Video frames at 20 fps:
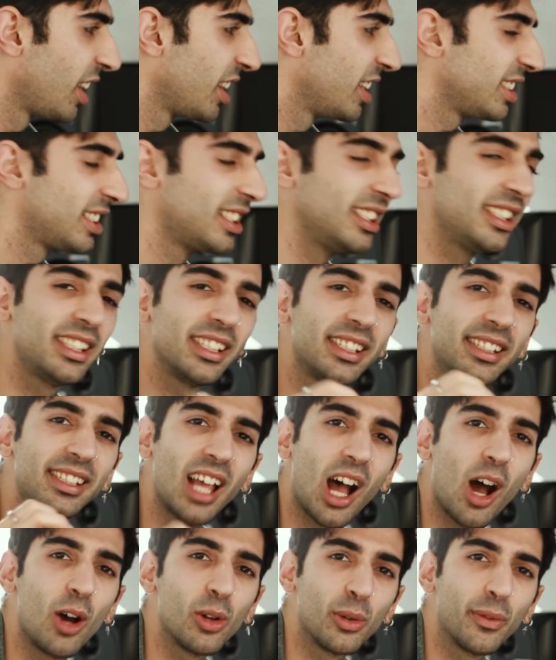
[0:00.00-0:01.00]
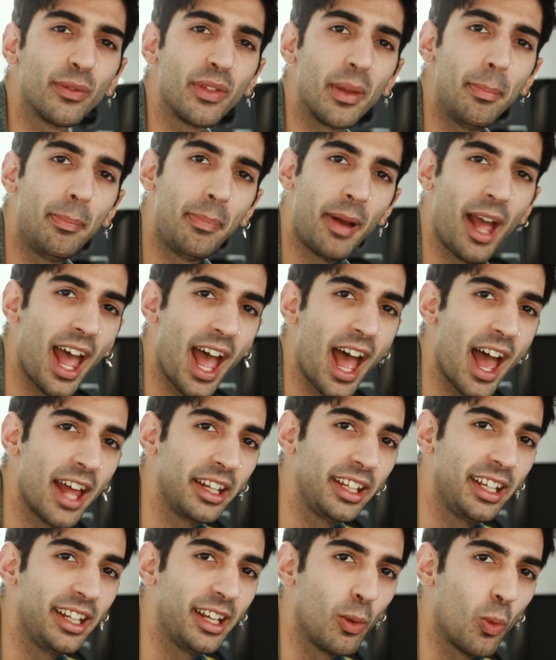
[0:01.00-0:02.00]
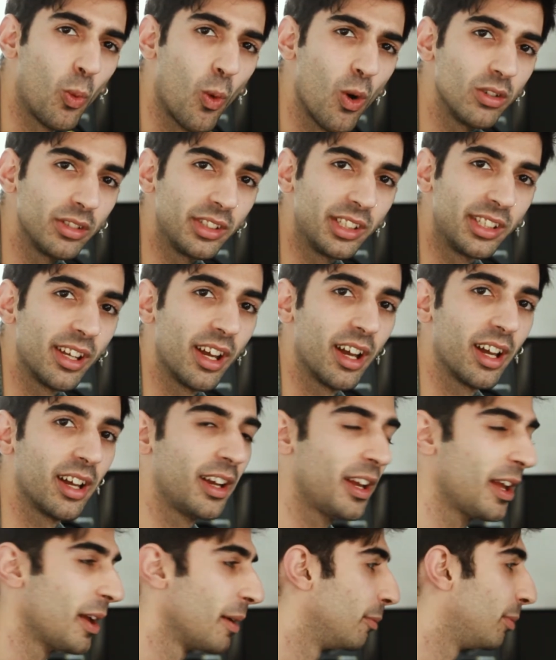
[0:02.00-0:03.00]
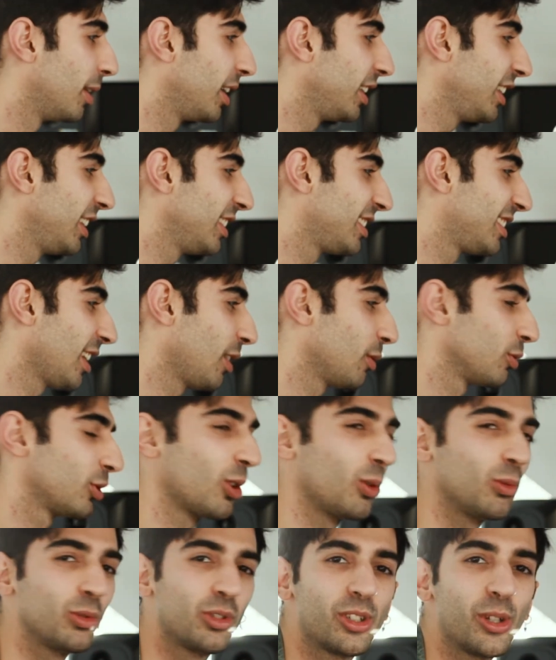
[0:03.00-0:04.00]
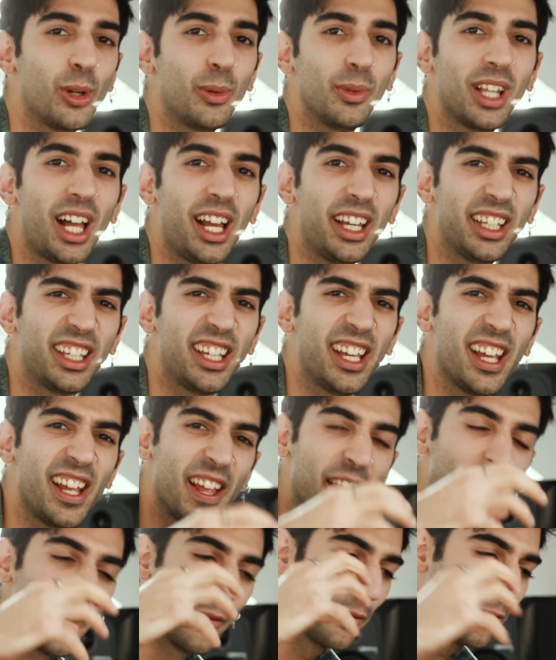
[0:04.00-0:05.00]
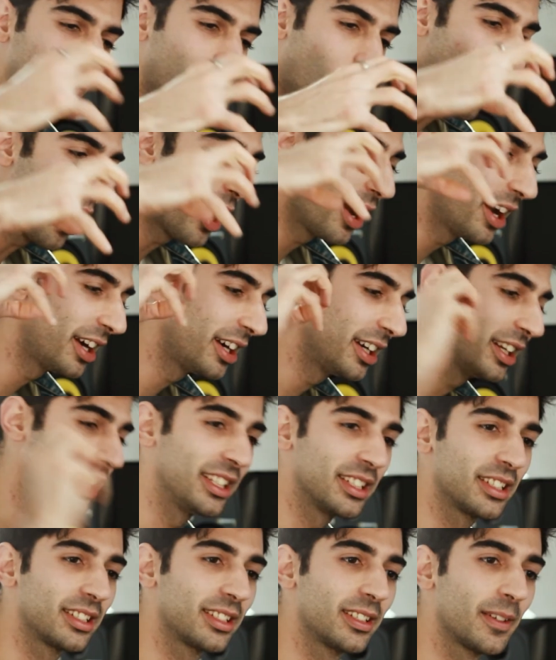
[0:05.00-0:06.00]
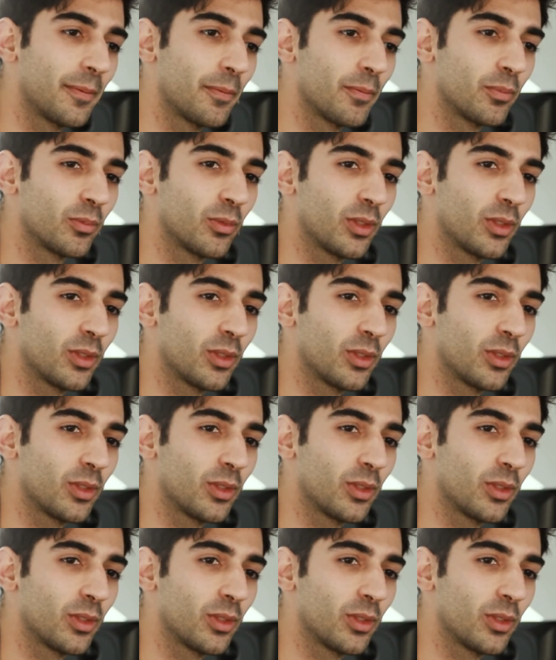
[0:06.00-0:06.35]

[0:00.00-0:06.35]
this is the sound of the pan in the water, but it sounds also like the fire is